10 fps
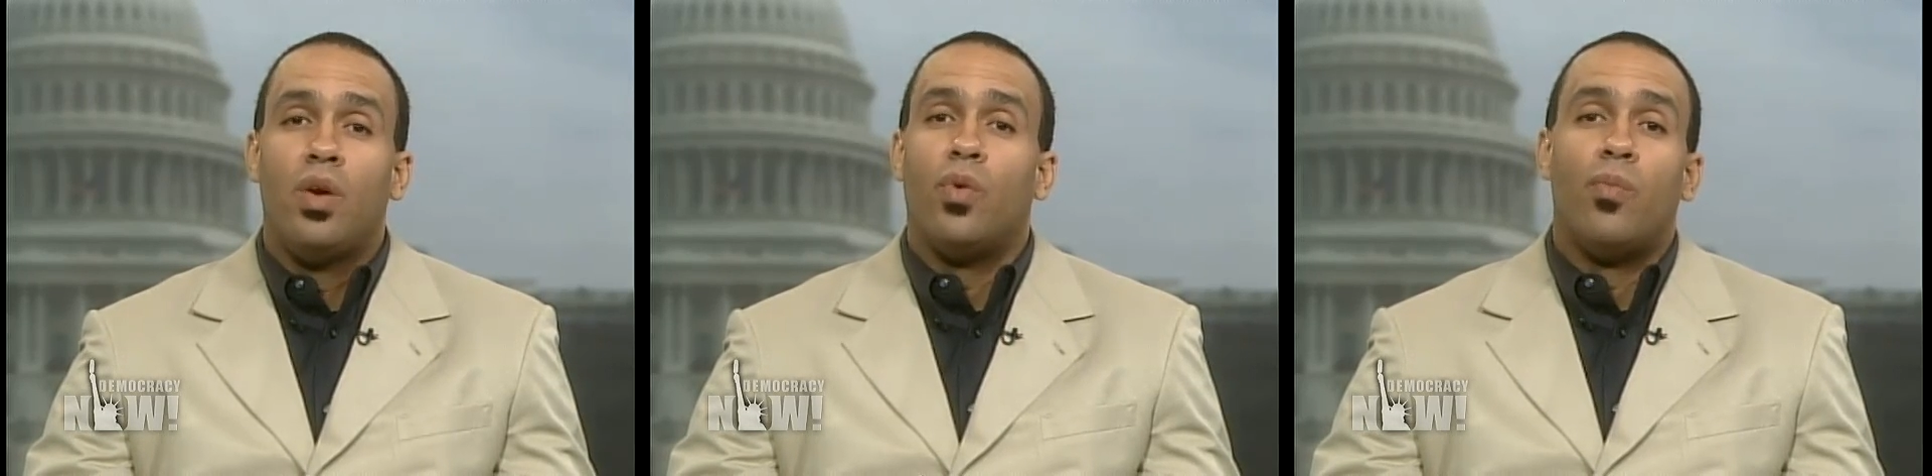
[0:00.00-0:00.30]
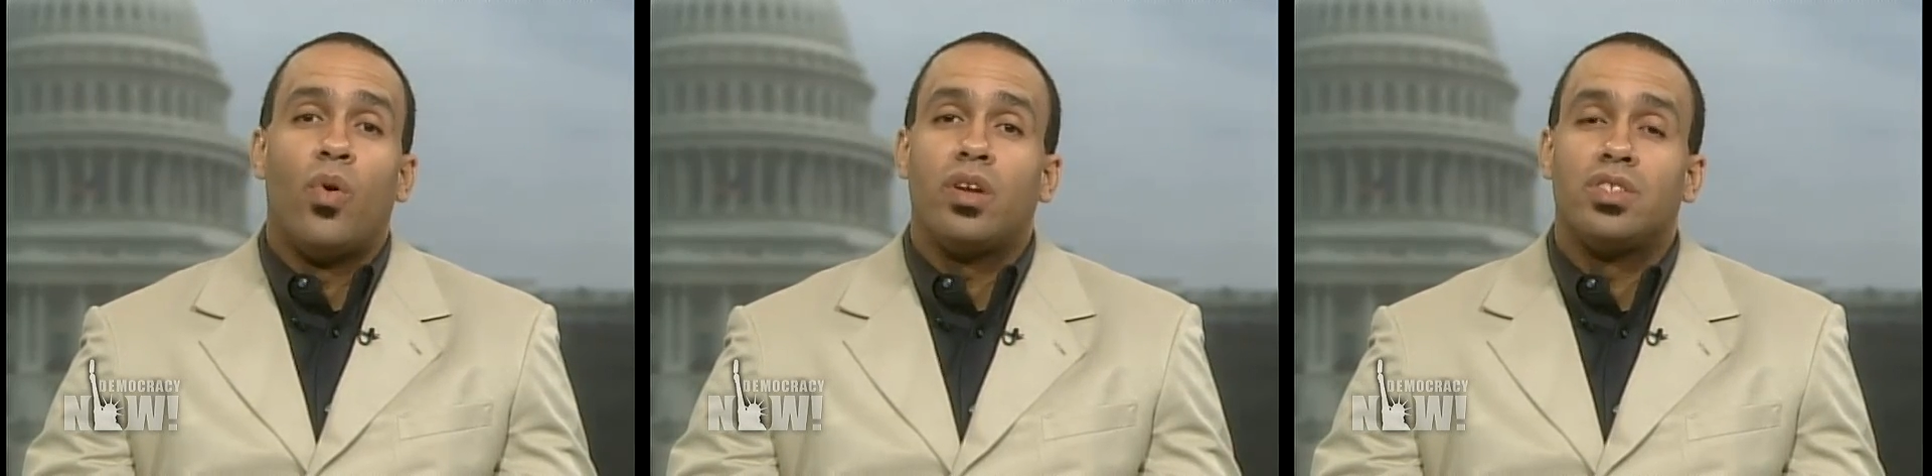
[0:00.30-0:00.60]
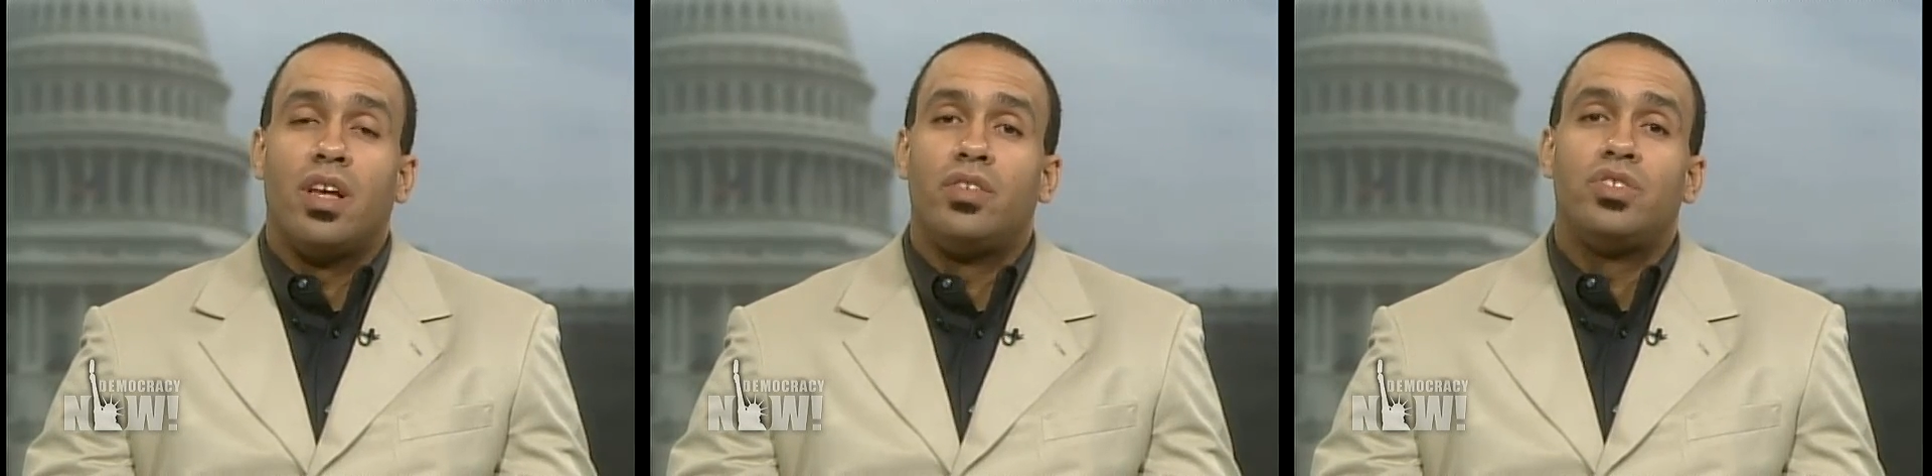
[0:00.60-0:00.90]
where mortgage
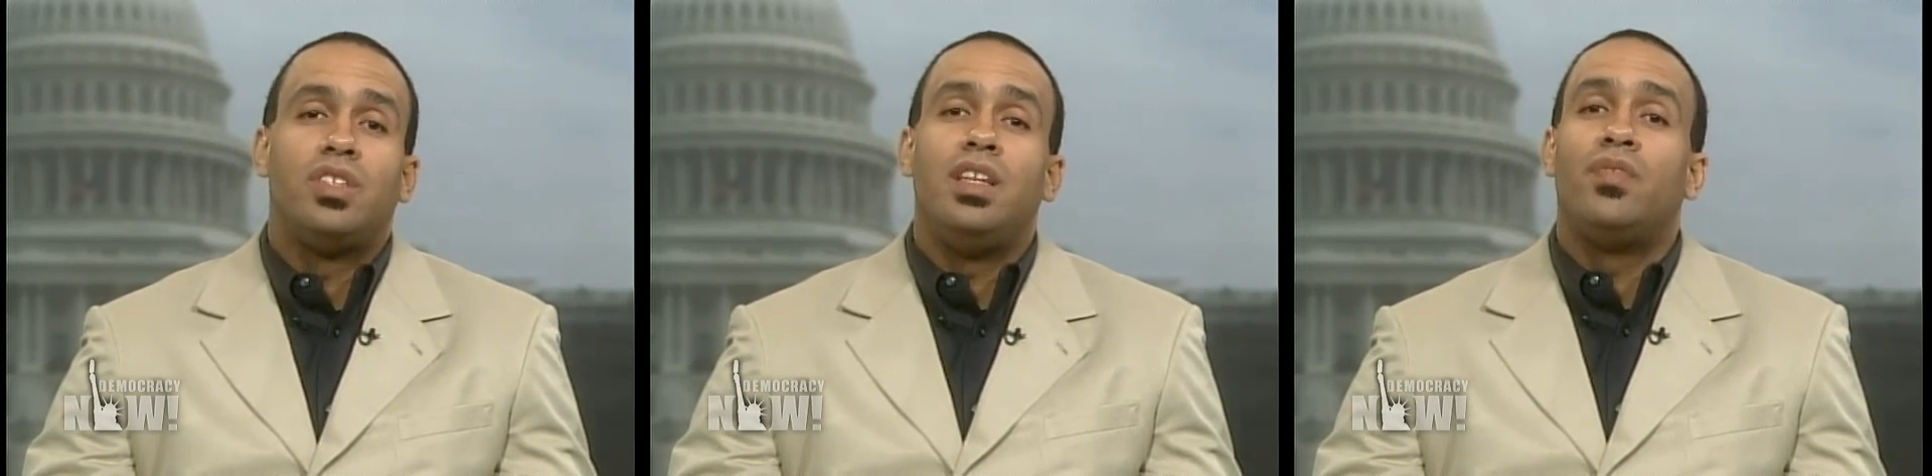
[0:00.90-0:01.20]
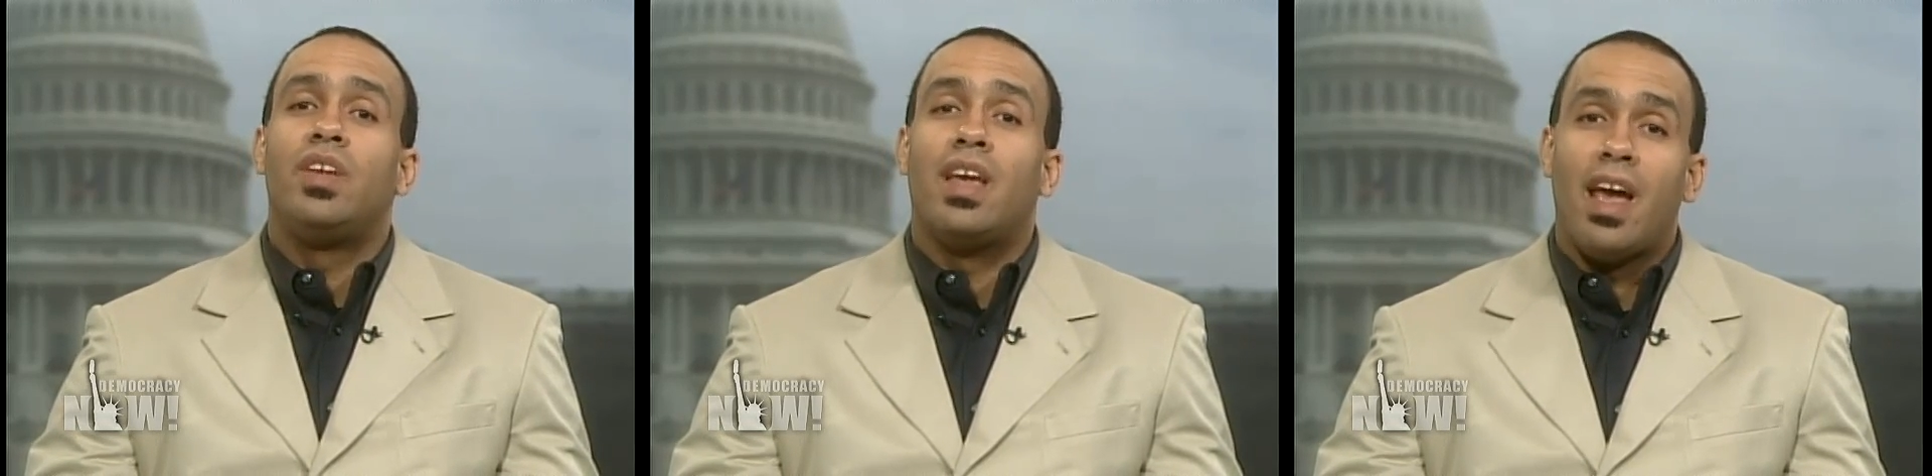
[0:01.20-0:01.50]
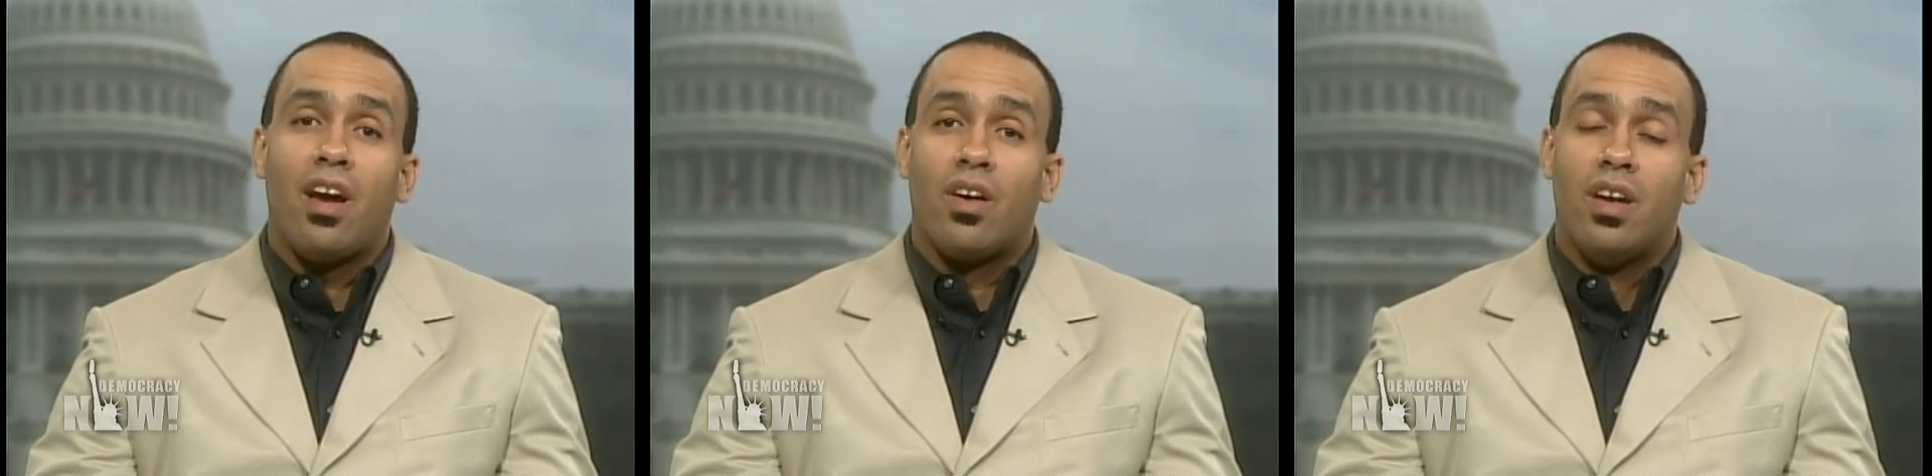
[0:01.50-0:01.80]
lenders didn't even
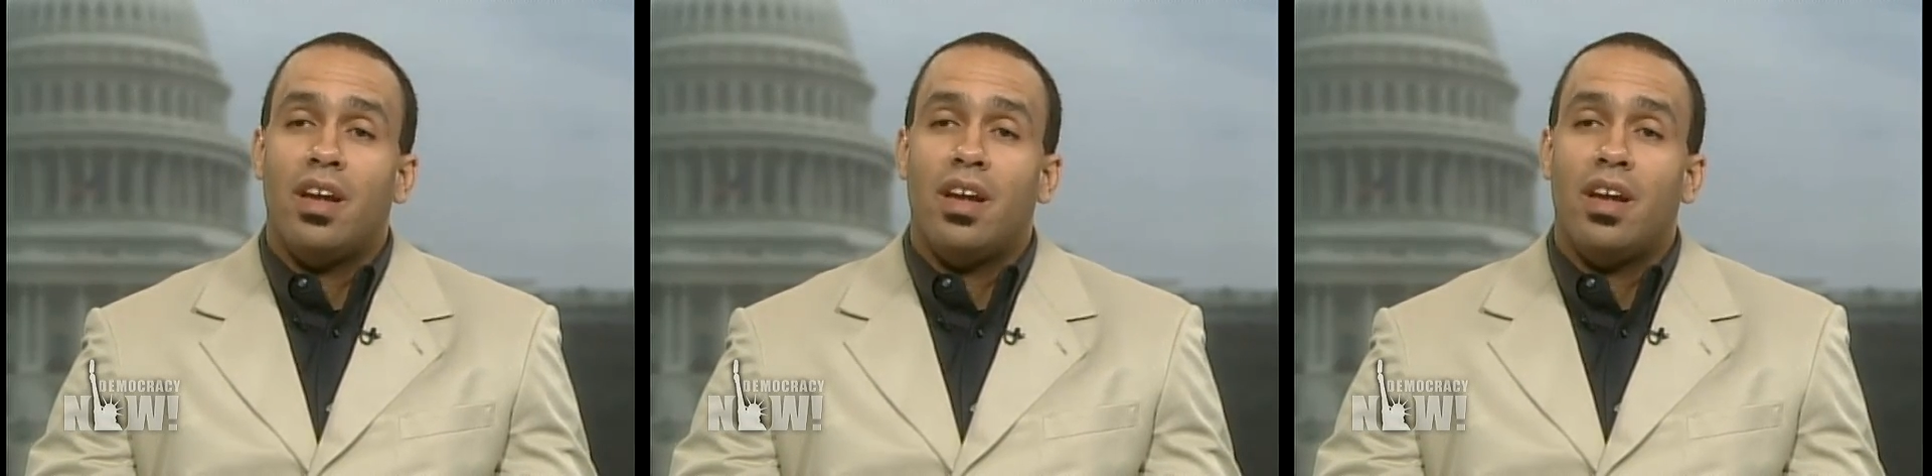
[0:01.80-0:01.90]
care